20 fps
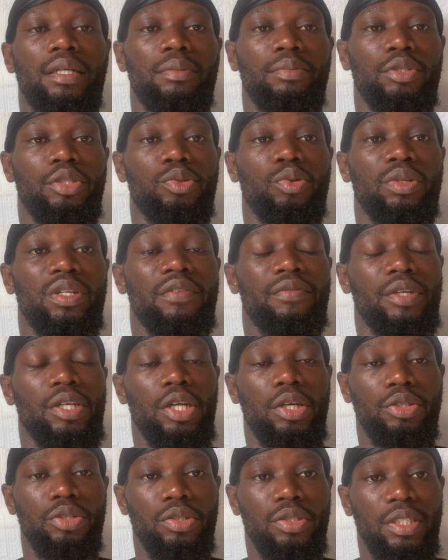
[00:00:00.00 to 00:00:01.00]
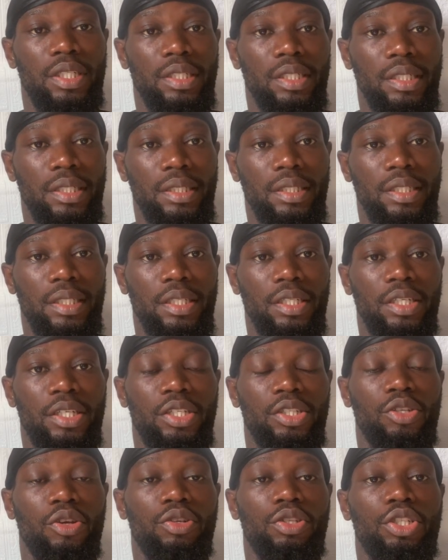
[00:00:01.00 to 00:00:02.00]
So whenever you're using it, it
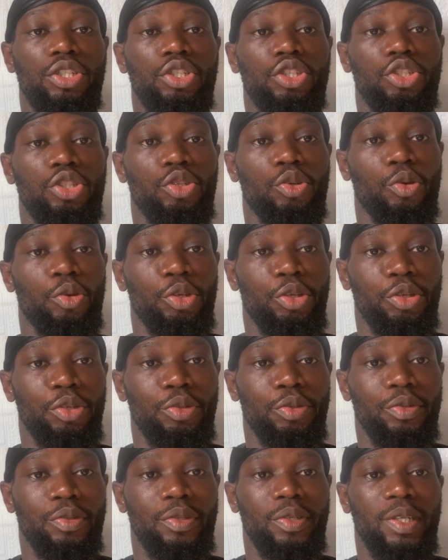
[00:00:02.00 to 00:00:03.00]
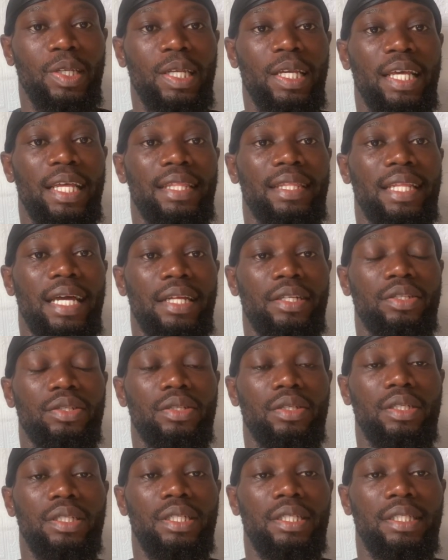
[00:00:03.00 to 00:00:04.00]
doesn't show you that
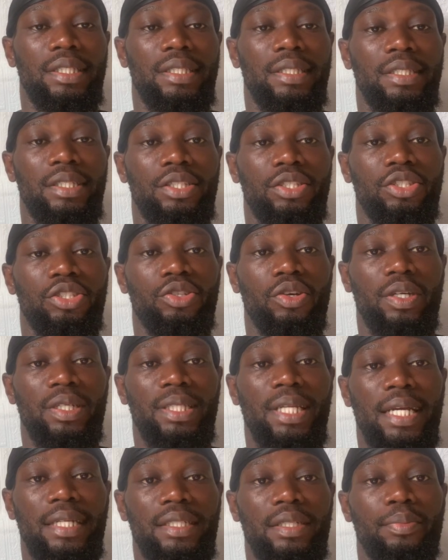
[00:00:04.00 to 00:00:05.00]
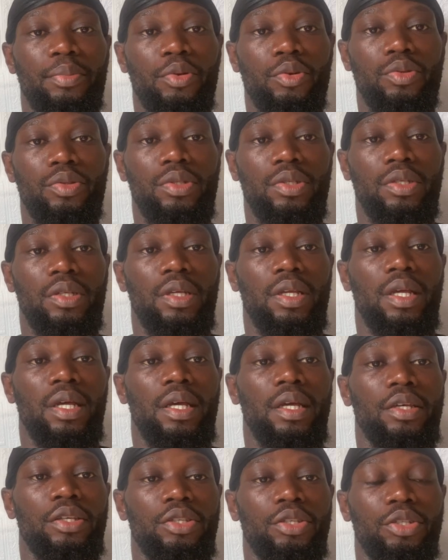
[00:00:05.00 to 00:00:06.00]
it is joined as a bot.
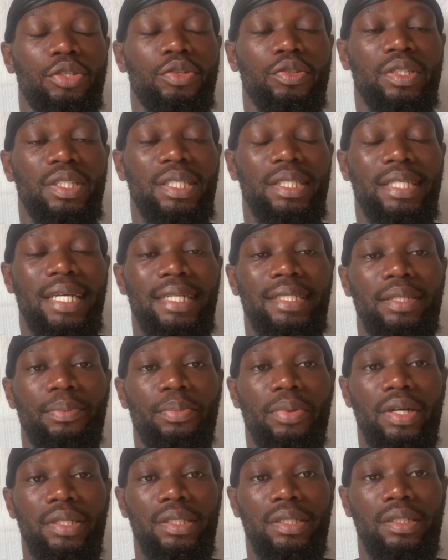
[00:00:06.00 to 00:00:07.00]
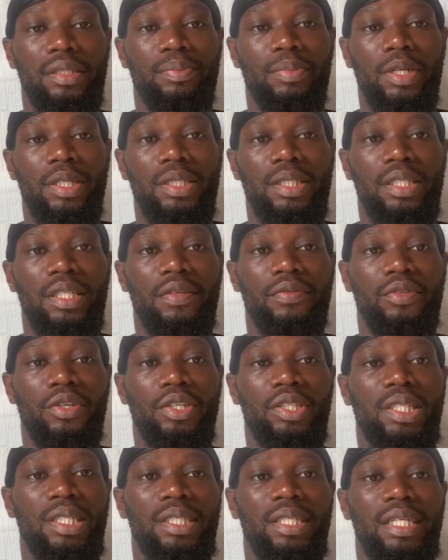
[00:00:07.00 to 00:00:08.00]
You don't see it as a participant, even
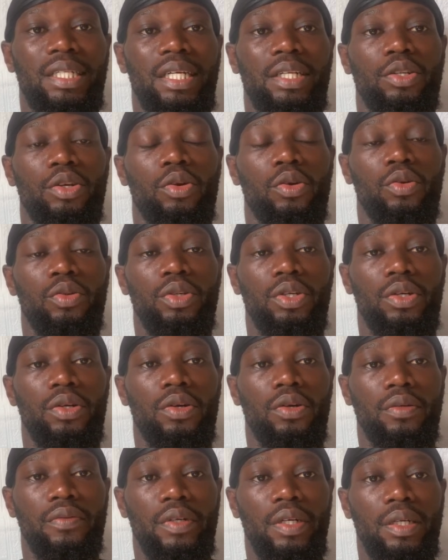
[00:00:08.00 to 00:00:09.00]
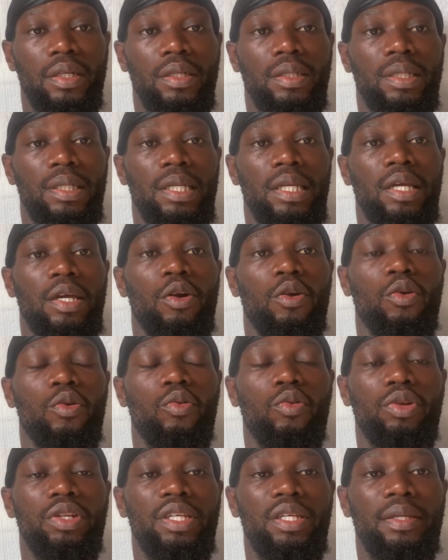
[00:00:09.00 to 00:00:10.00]
it sits as an undercover,
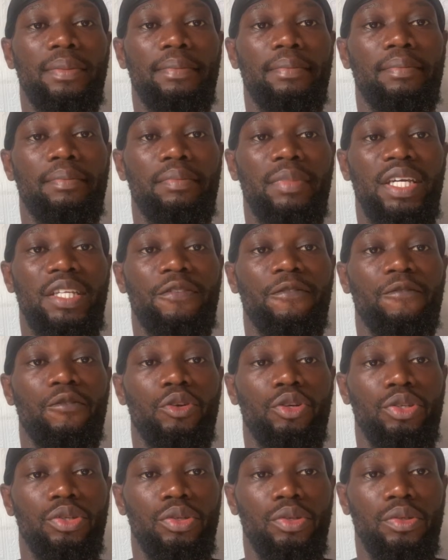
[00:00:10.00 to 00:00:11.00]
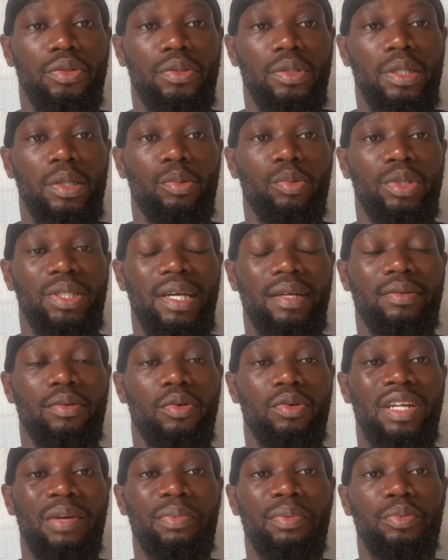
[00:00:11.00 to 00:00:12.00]
only meant for you without
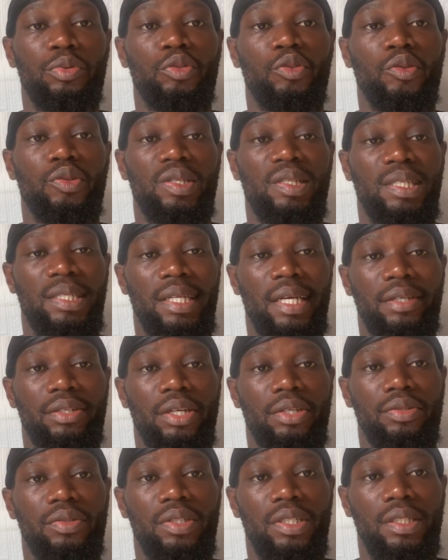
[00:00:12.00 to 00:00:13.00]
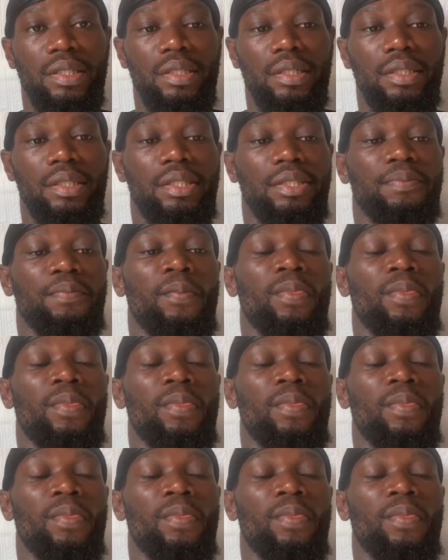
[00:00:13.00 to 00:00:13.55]
other people noticing that you're using this.